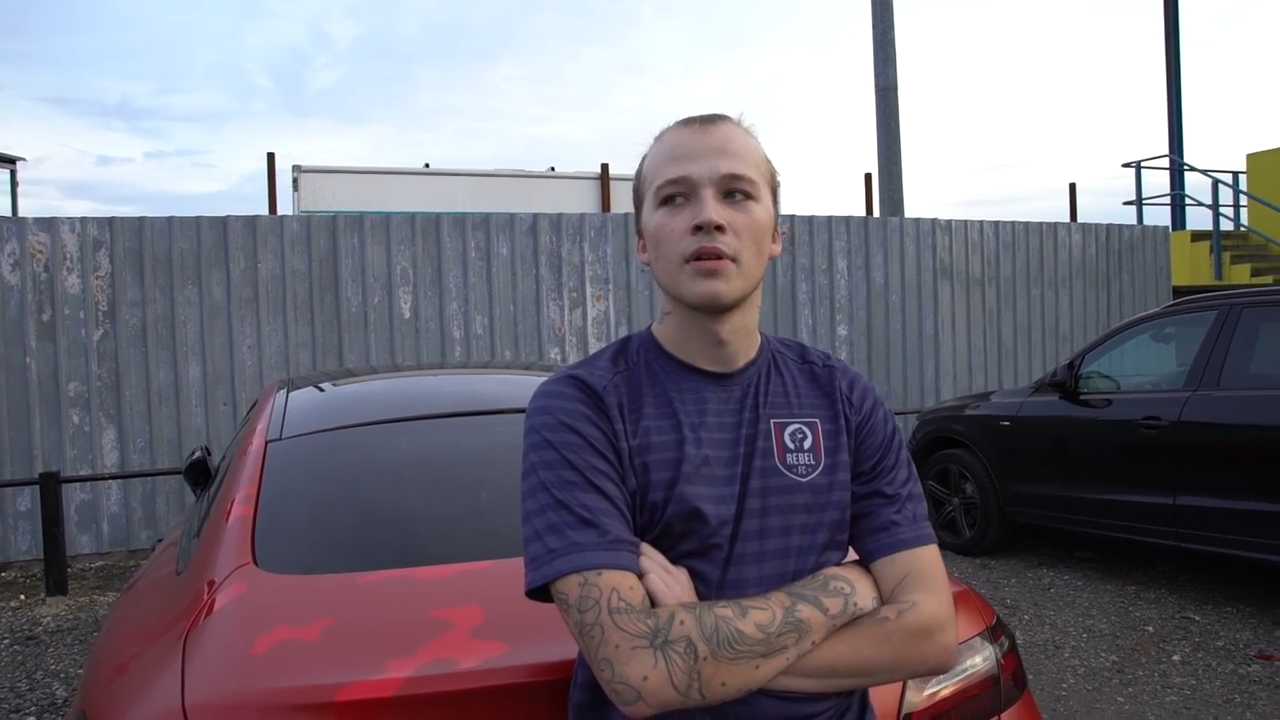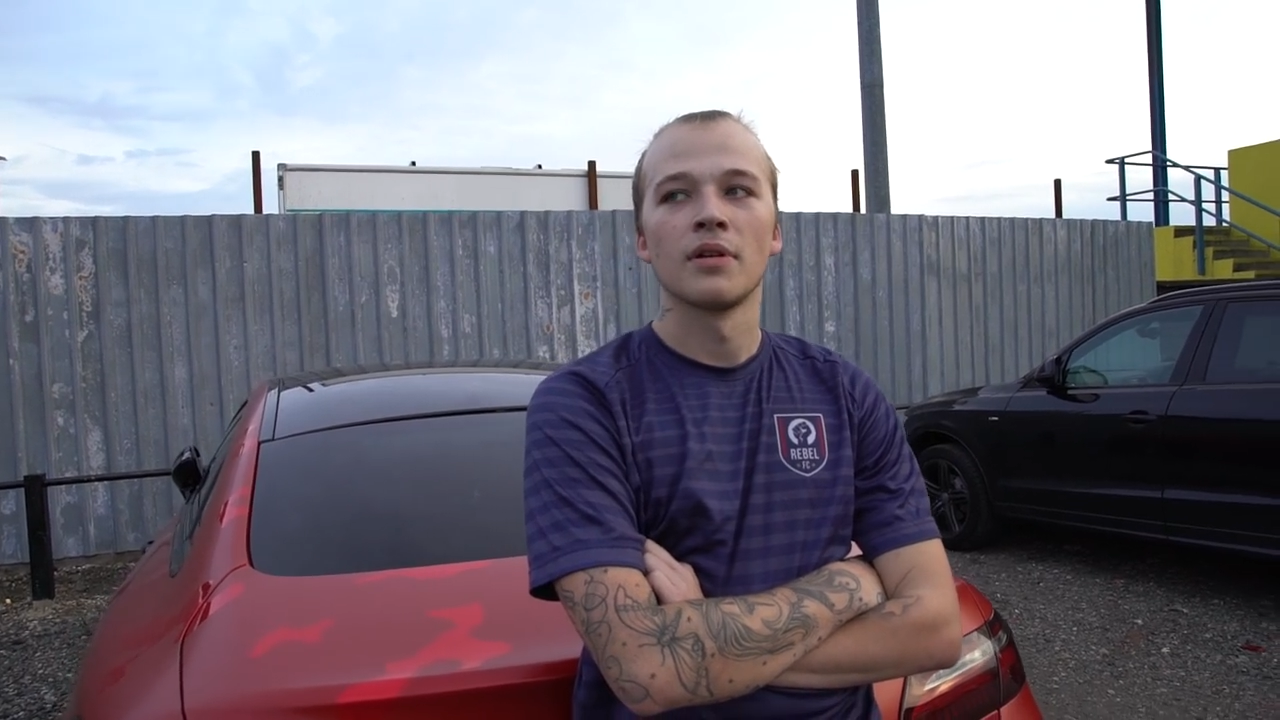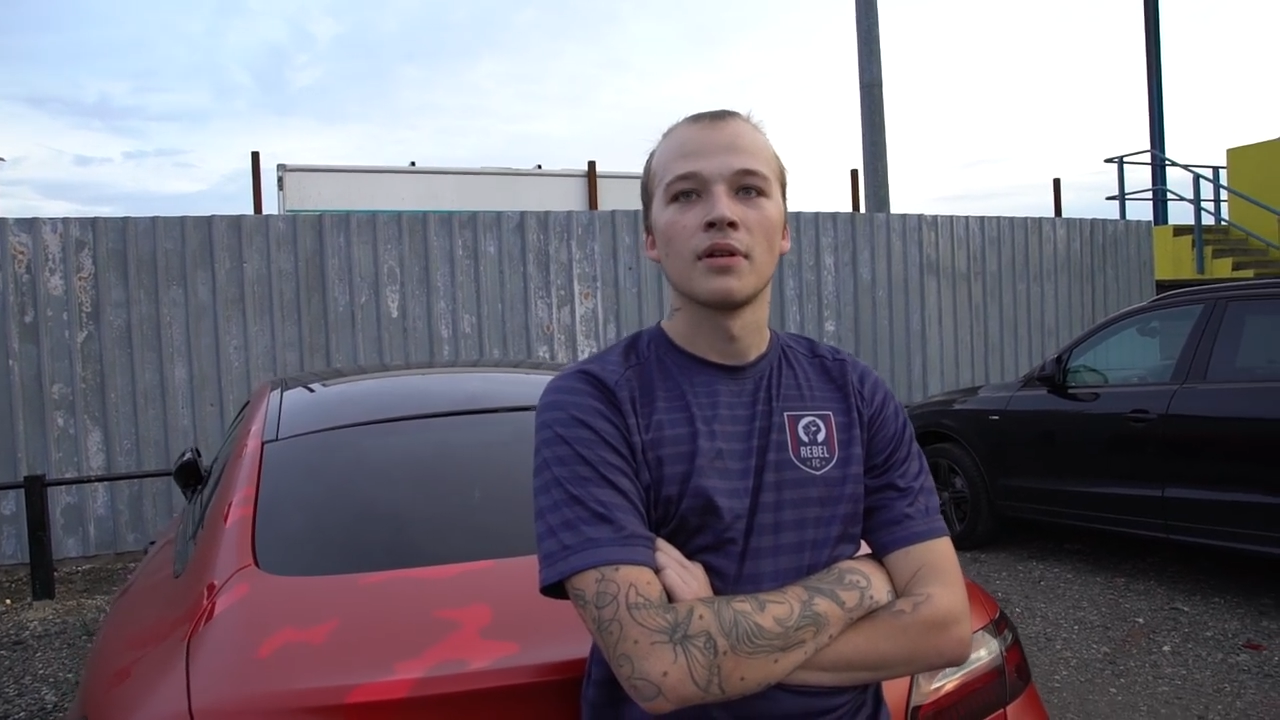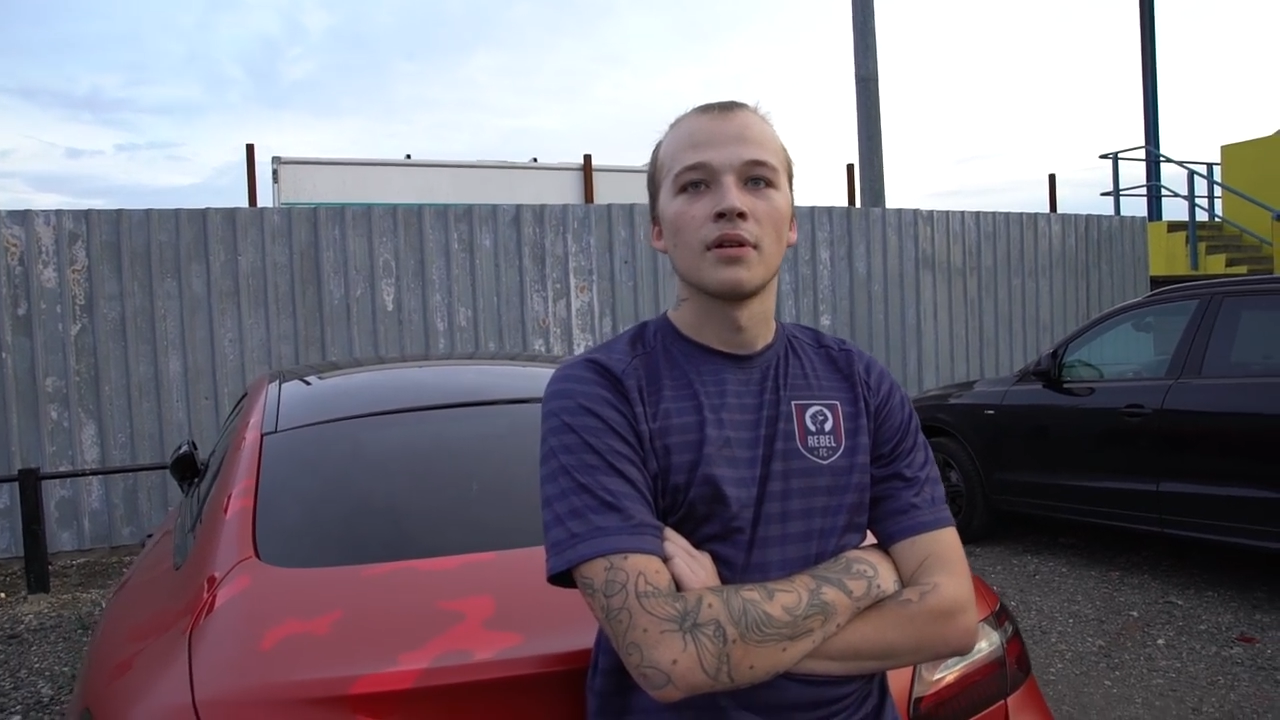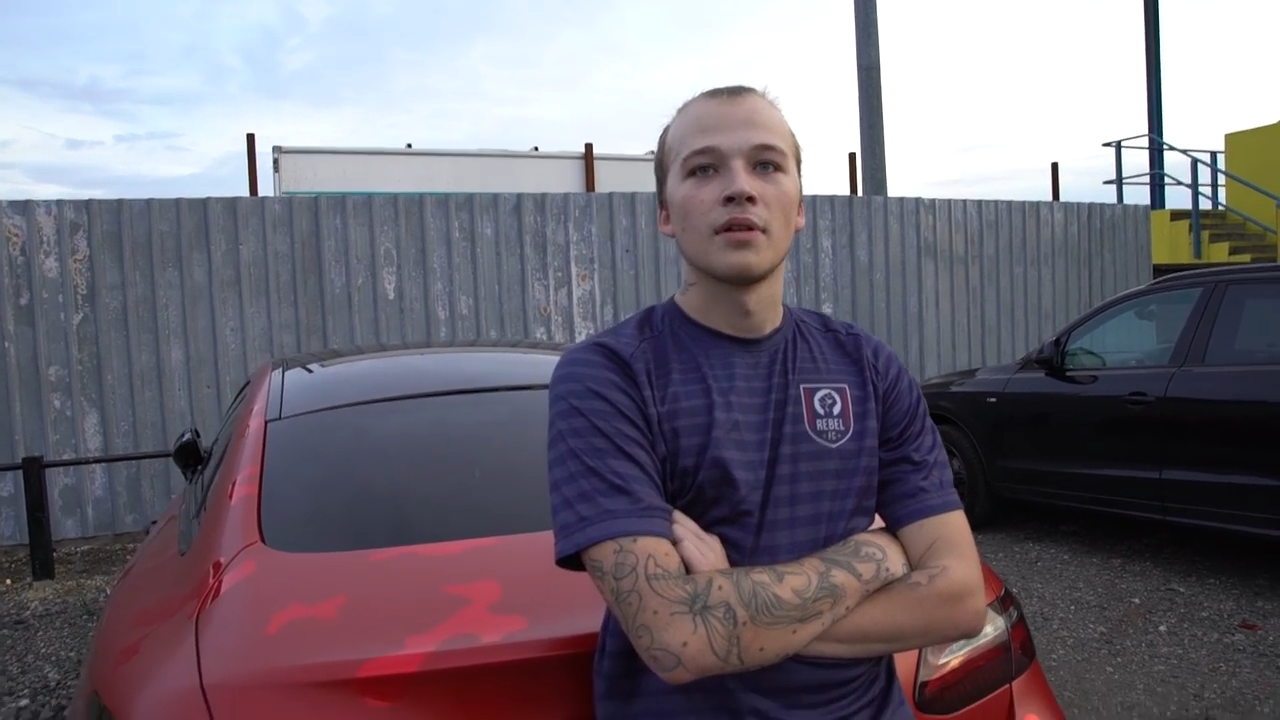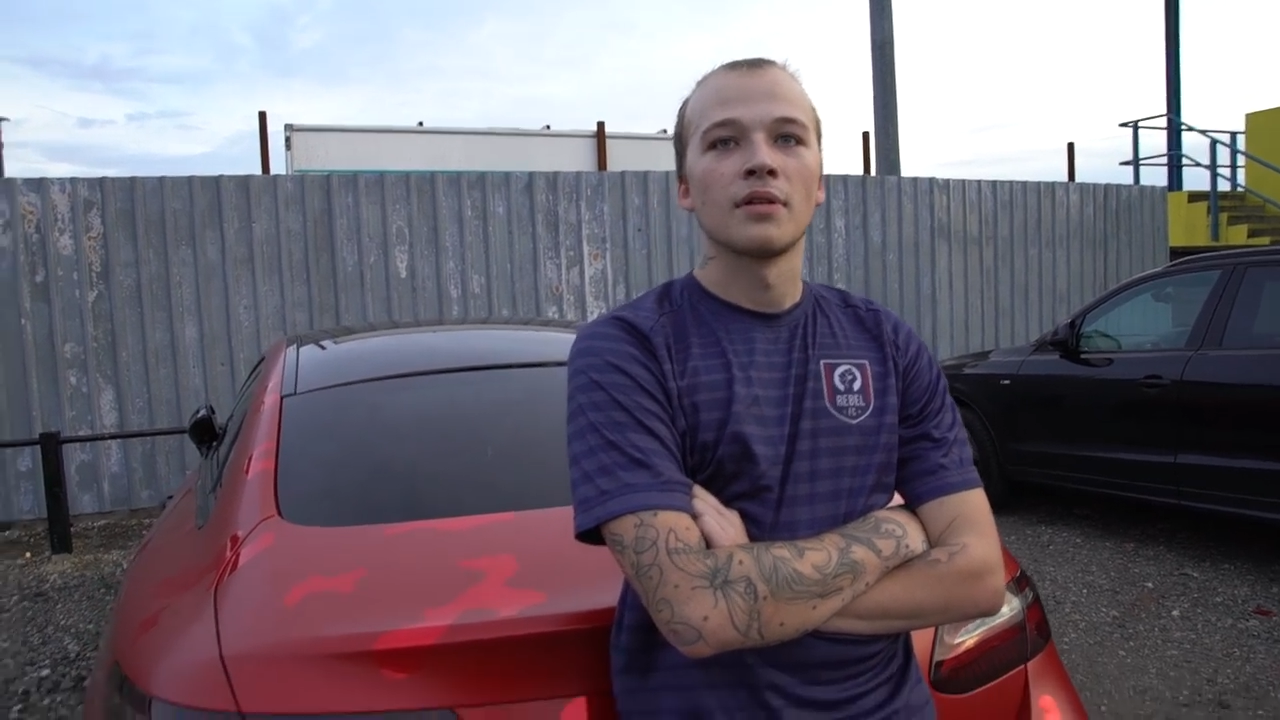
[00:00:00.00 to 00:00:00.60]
Cow.